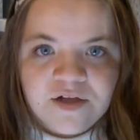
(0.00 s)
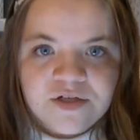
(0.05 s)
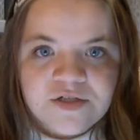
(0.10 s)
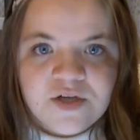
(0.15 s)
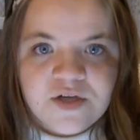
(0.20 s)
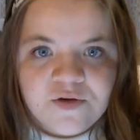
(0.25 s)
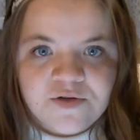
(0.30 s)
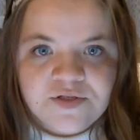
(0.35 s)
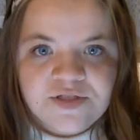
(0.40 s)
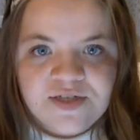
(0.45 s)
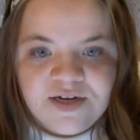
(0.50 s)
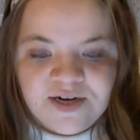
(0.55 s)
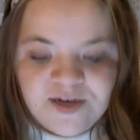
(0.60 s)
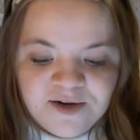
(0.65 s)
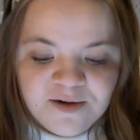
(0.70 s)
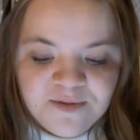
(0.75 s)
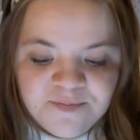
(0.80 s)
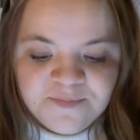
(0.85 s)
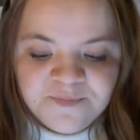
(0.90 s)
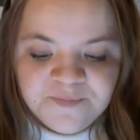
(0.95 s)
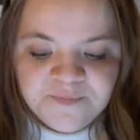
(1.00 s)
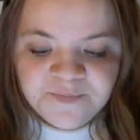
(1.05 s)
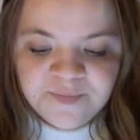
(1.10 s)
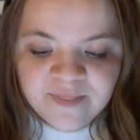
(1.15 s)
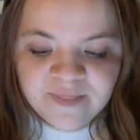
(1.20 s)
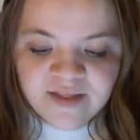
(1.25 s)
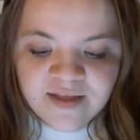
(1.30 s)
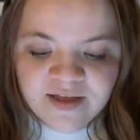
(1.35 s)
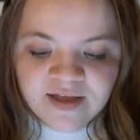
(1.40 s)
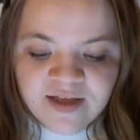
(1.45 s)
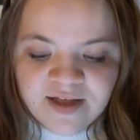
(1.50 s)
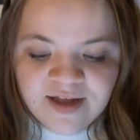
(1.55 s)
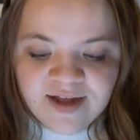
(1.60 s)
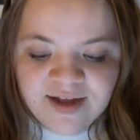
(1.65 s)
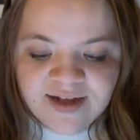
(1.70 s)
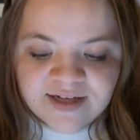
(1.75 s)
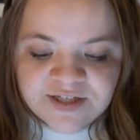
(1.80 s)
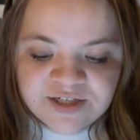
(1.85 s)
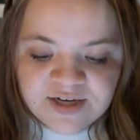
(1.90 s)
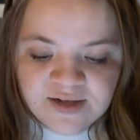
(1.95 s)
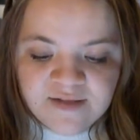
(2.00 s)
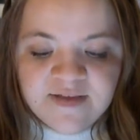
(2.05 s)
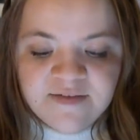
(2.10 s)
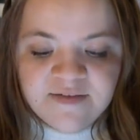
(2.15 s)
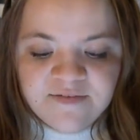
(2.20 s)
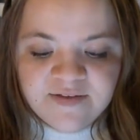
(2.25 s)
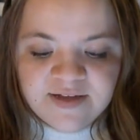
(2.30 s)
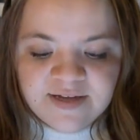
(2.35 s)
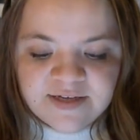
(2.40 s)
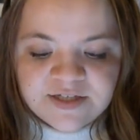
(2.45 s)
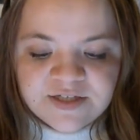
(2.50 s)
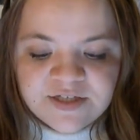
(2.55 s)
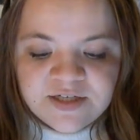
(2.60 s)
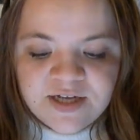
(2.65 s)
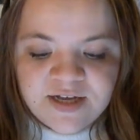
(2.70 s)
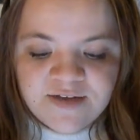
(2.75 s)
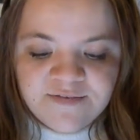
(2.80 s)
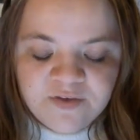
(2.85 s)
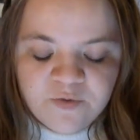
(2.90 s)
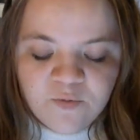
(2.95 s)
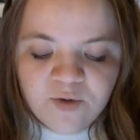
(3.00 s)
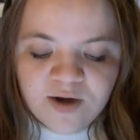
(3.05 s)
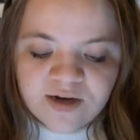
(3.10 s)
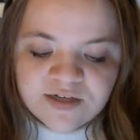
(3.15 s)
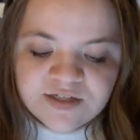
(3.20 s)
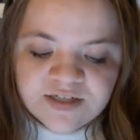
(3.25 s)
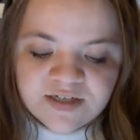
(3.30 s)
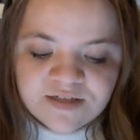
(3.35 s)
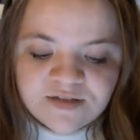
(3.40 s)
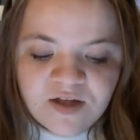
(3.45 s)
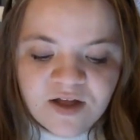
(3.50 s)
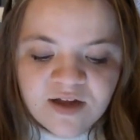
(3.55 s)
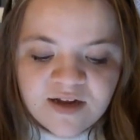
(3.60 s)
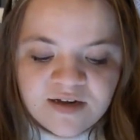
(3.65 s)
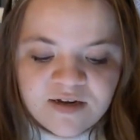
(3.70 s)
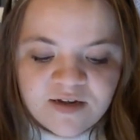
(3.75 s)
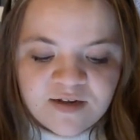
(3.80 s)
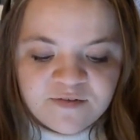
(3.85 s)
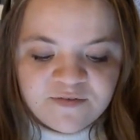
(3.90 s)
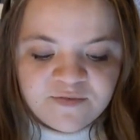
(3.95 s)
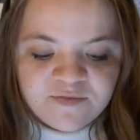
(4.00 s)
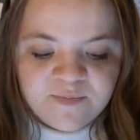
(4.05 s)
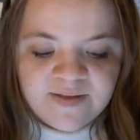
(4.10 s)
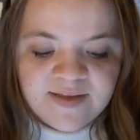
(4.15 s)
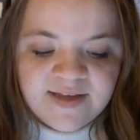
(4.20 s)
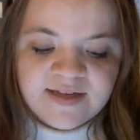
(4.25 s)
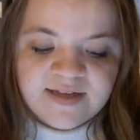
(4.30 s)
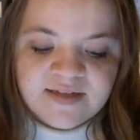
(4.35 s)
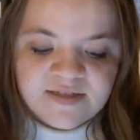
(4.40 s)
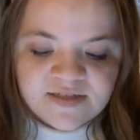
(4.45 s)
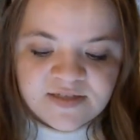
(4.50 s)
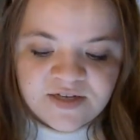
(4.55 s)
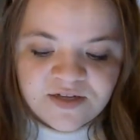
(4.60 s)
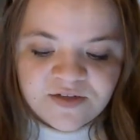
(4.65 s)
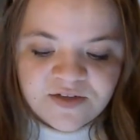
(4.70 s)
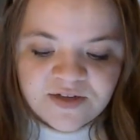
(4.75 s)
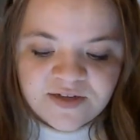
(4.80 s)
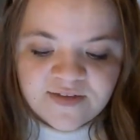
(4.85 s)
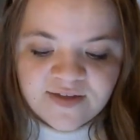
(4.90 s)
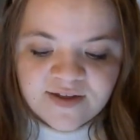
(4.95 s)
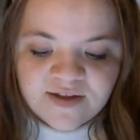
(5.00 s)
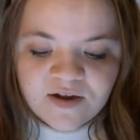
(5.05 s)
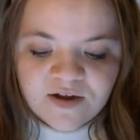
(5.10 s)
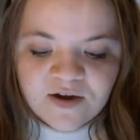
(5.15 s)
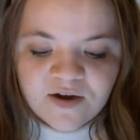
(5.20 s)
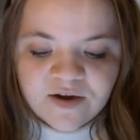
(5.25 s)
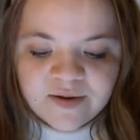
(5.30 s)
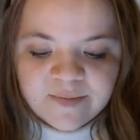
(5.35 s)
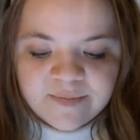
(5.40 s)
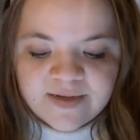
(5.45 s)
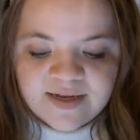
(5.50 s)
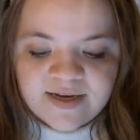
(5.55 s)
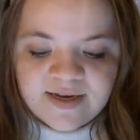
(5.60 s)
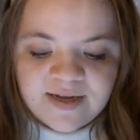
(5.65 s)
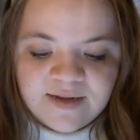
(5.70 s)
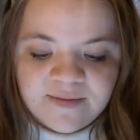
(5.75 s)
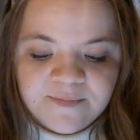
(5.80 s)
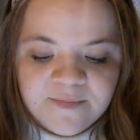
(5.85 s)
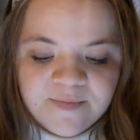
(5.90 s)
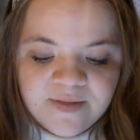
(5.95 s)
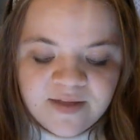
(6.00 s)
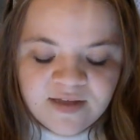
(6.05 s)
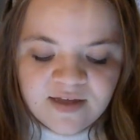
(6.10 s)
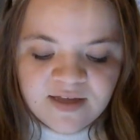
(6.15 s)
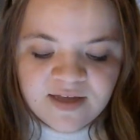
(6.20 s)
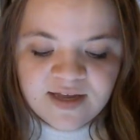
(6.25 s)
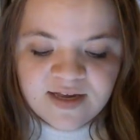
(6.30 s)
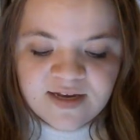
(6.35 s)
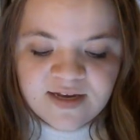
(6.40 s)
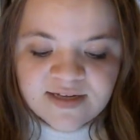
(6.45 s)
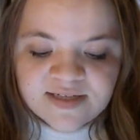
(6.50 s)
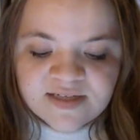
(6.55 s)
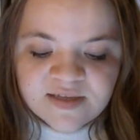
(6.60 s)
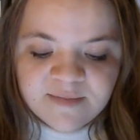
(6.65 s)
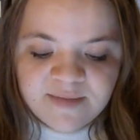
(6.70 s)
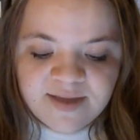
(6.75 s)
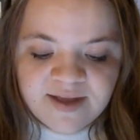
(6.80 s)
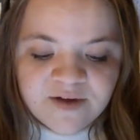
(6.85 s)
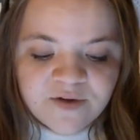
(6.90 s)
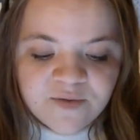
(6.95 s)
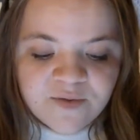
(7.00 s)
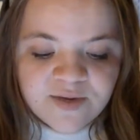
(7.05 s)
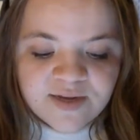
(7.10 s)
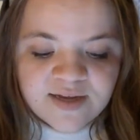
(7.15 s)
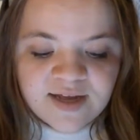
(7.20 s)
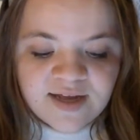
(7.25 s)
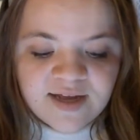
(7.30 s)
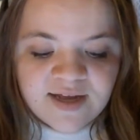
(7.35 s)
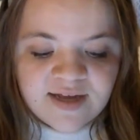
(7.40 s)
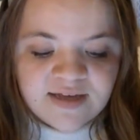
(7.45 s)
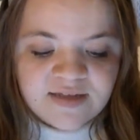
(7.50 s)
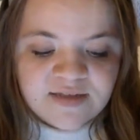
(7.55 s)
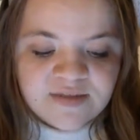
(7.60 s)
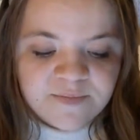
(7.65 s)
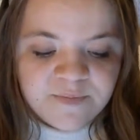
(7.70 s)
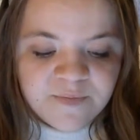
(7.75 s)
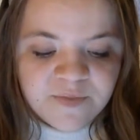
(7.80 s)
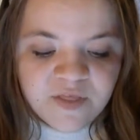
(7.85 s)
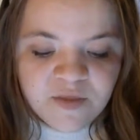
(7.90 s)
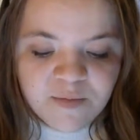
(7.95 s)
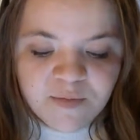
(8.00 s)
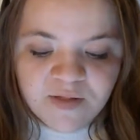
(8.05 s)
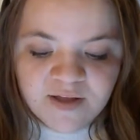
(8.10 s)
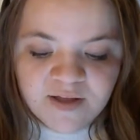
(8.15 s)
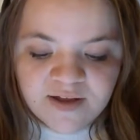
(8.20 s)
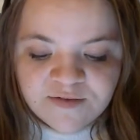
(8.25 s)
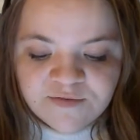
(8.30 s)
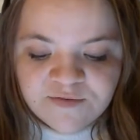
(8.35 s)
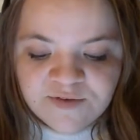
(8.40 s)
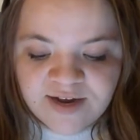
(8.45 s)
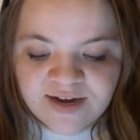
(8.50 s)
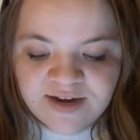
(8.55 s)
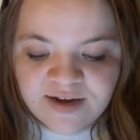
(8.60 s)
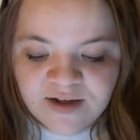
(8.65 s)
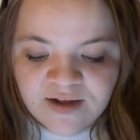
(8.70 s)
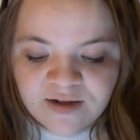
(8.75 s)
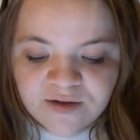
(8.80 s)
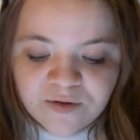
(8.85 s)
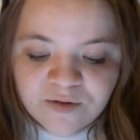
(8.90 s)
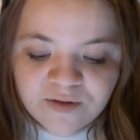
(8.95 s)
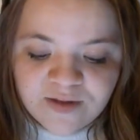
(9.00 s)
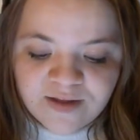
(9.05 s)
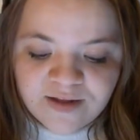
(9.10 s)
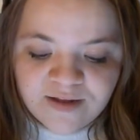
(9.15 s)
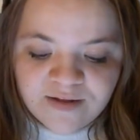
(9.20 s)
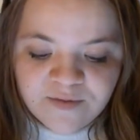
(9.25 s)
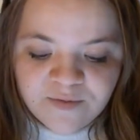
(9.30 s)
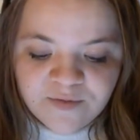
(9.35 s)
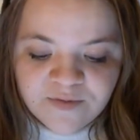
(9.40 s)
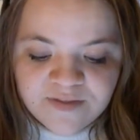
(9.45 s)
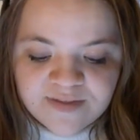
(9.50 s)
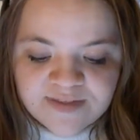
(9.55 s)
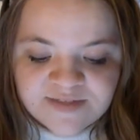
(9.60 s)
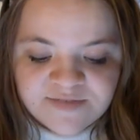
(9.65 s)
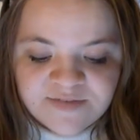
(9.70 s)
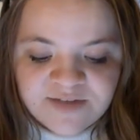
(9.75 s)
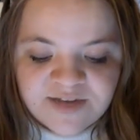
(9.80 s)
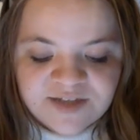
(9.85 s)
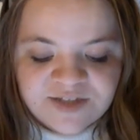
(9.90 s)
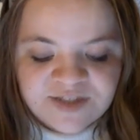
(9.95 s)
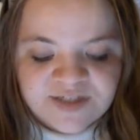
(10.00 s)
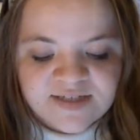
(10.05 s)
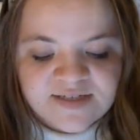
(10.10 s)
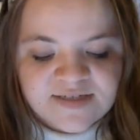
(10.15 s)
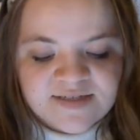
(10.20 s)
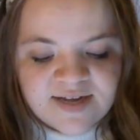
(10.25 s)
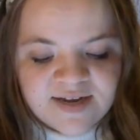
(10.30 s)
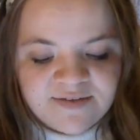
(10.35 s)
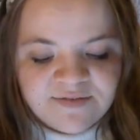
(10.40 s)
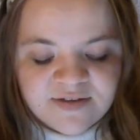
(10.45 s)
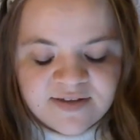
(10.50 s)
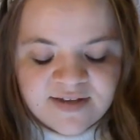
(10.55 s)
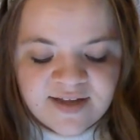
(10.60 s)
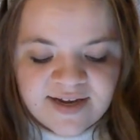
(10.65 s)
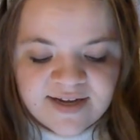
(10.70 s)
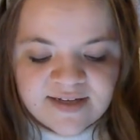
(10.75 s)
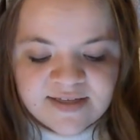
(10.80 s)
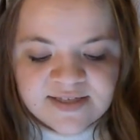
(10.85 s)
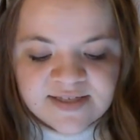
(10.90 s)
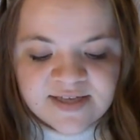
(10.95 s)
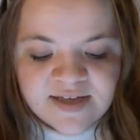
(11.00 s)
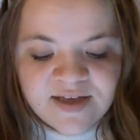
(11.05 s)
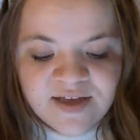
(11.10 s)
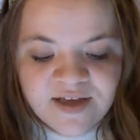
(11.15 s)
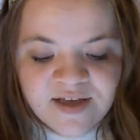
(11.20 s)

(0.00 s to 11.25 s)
Ghost Heart. A jellyfish, if you watch it long enough, begins to look like a heart beating. It doesn't matter what kind, the blood-red Aloud with its flashing siren lights,